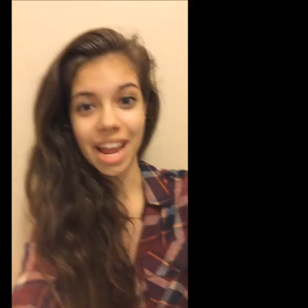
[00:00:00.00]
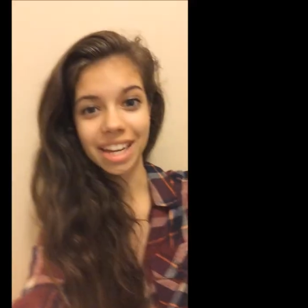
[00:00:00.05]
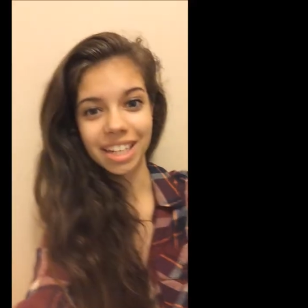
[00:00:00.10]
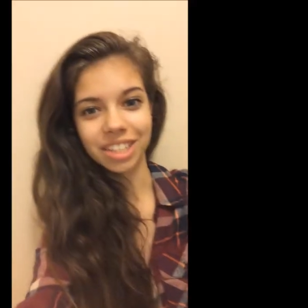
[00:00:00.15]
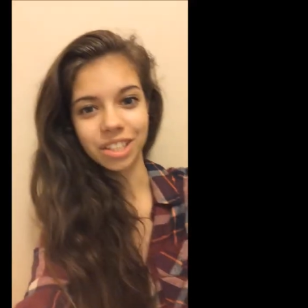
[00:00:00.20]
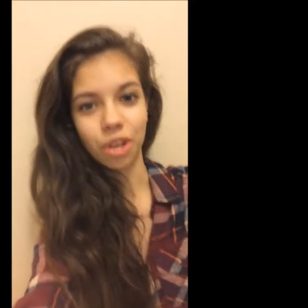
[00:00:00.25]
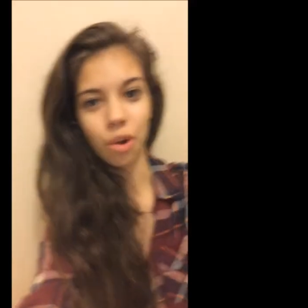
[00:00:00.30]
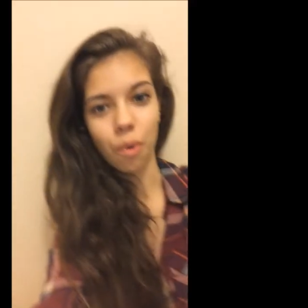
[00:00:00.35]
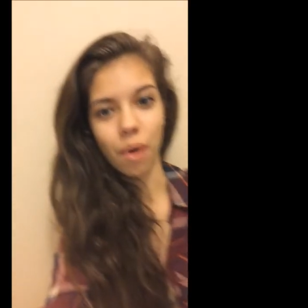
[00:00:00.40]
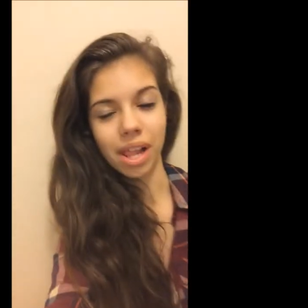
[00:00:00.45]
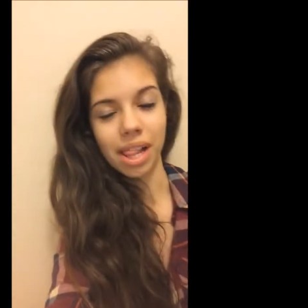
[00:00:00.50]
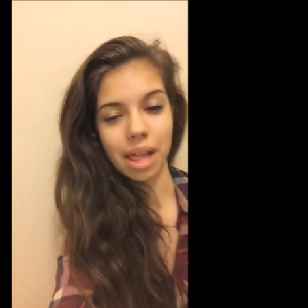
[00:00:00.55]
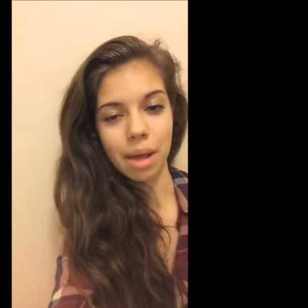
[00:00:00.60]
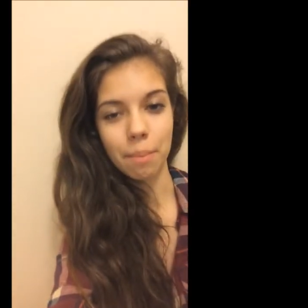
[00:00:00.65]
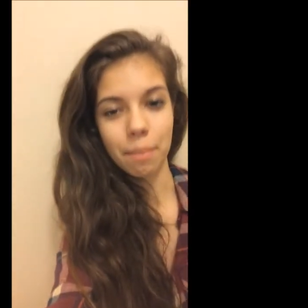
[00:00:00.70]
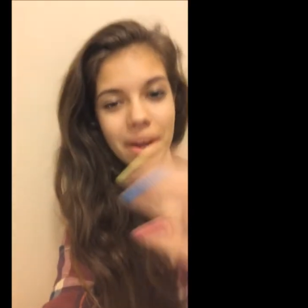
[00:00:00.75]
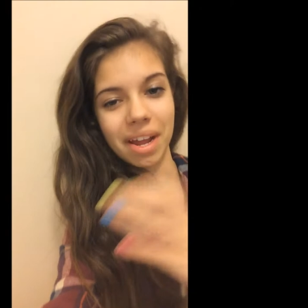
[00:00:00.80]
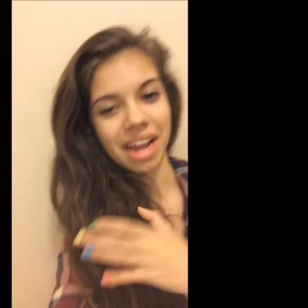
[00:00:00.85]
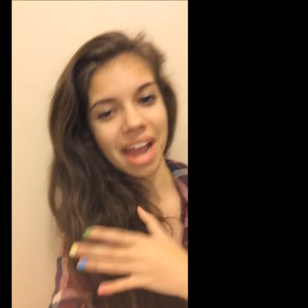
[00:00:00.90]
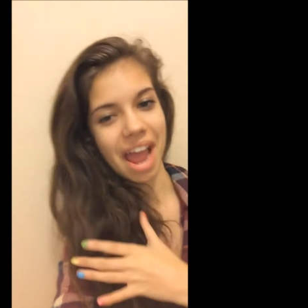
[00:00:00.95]
Okay, so I
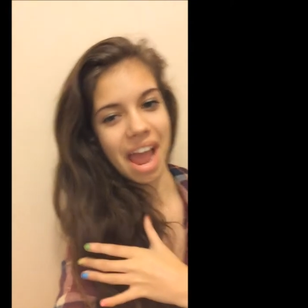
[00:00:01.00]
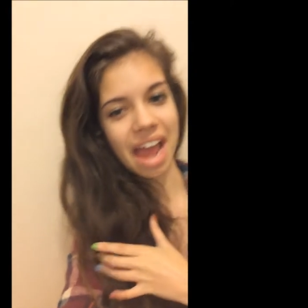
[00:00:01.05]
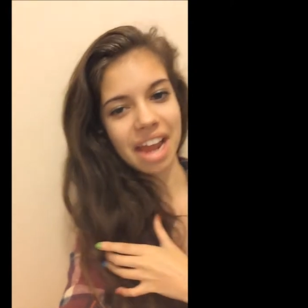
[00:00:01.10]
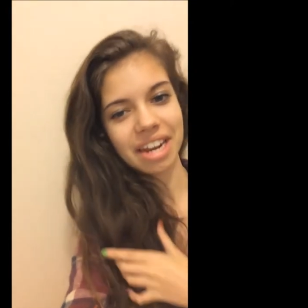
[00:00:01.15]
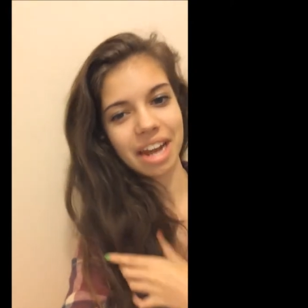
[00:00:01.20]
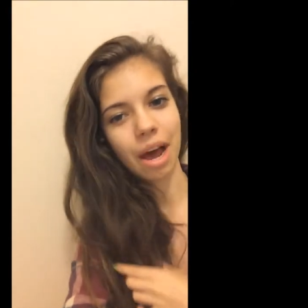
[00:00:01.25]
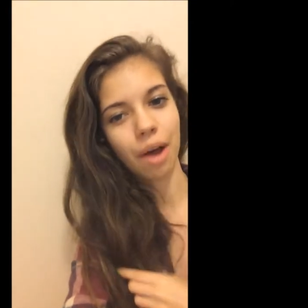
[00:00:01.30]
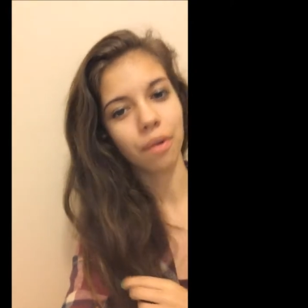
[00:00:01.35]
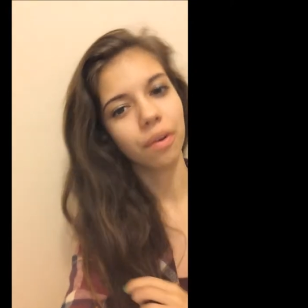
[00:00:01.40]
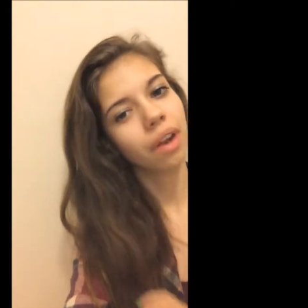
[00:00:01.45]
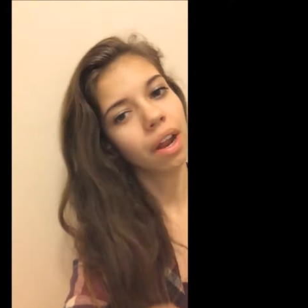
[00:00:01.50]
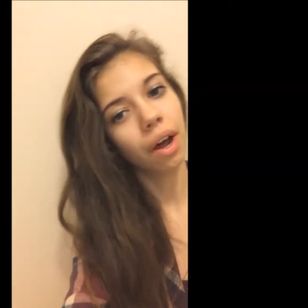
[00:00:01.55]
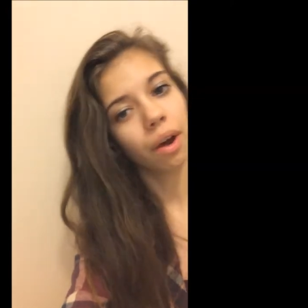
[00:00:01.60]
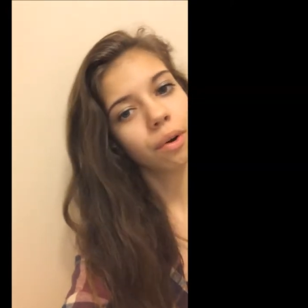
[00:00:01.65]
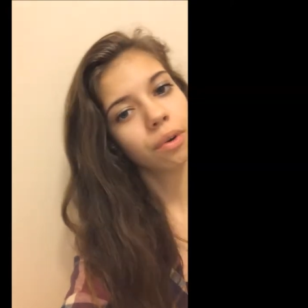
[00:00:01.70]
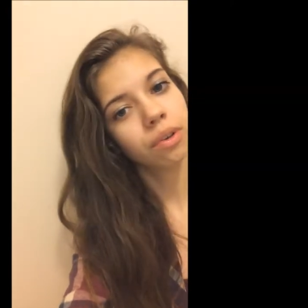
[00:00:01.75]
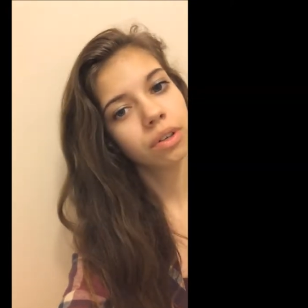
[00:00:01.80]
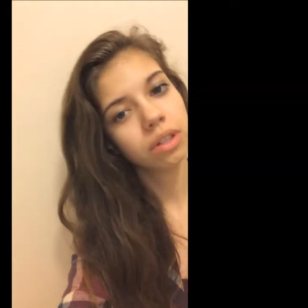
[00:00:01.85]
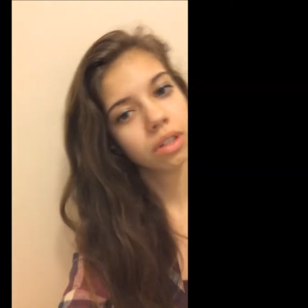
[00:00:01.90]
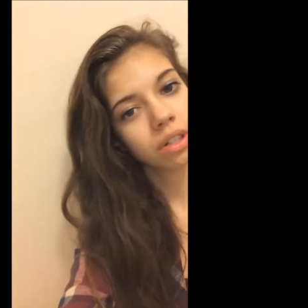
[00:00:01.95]
let my hair down
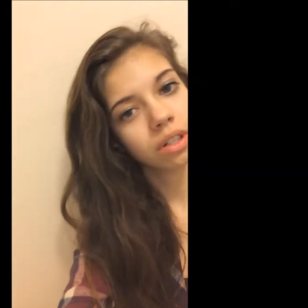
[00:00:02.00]
now.